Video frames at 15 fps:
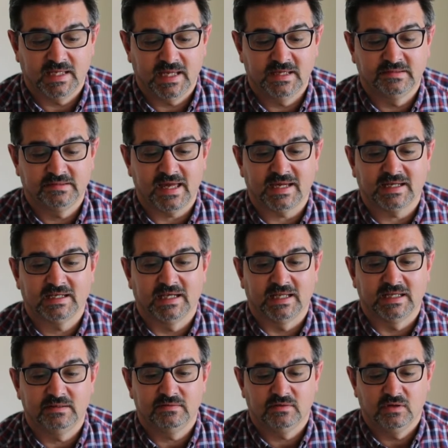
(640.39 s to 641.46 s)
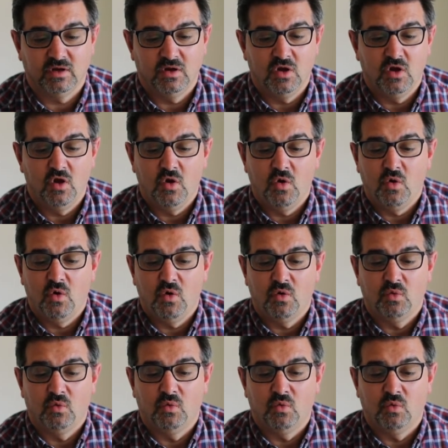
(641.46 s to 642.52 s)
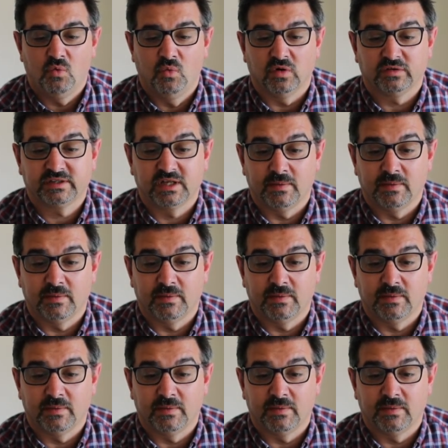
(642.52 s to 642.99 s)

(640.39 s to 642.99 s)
exactly what's